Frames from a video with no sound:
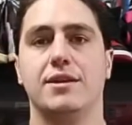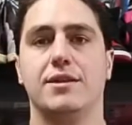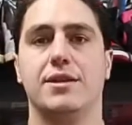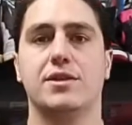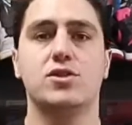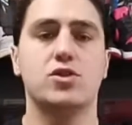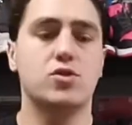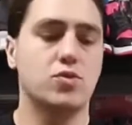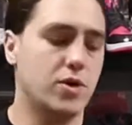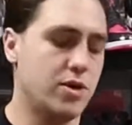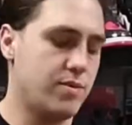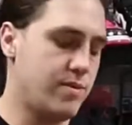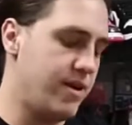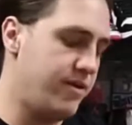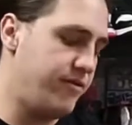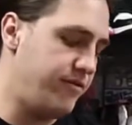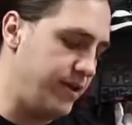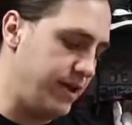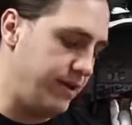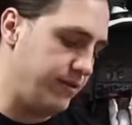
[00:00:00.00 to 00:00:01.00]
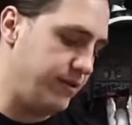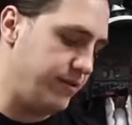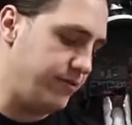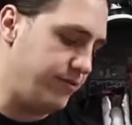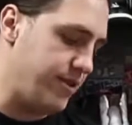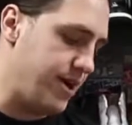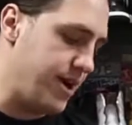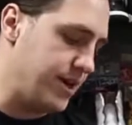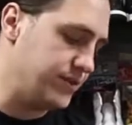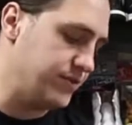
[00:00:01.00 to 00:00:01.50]
This is one of my favorite
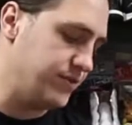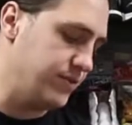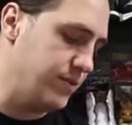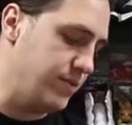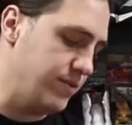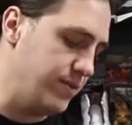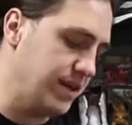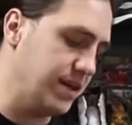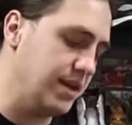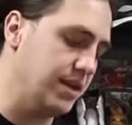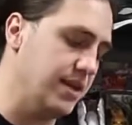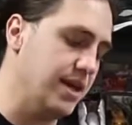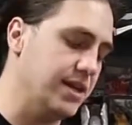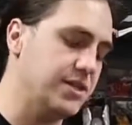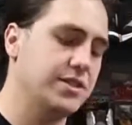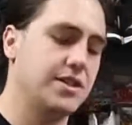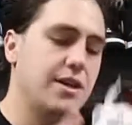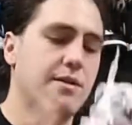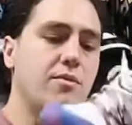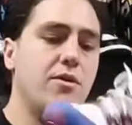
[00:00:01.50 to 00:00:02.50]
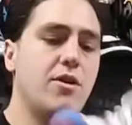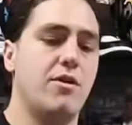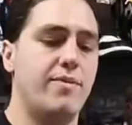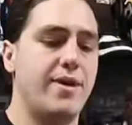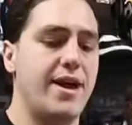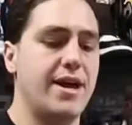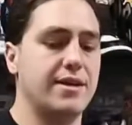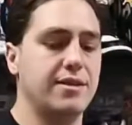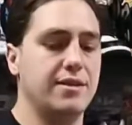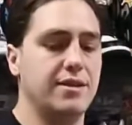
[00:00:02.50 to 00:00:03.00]
finds from a big collection I bought
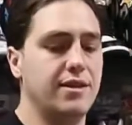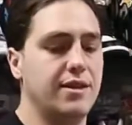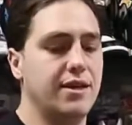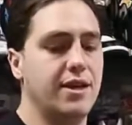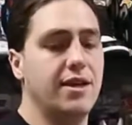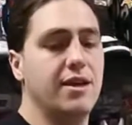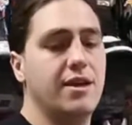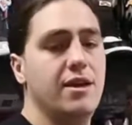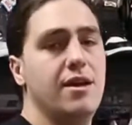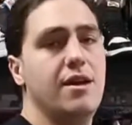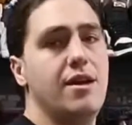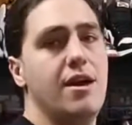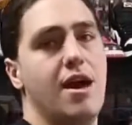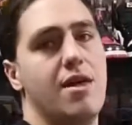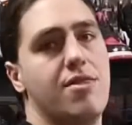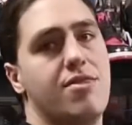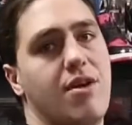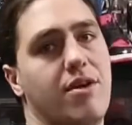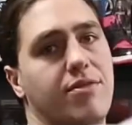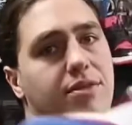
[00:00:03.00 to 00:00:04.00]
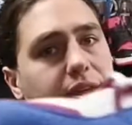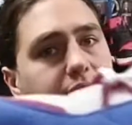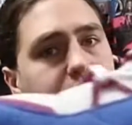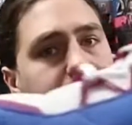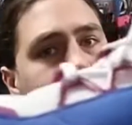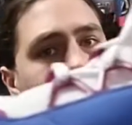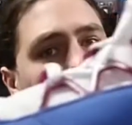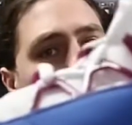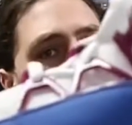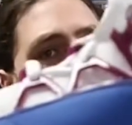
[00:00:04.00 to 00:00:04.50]
back in the day. I thought they'd
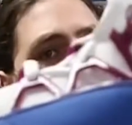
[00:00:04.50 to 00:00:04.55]
sell a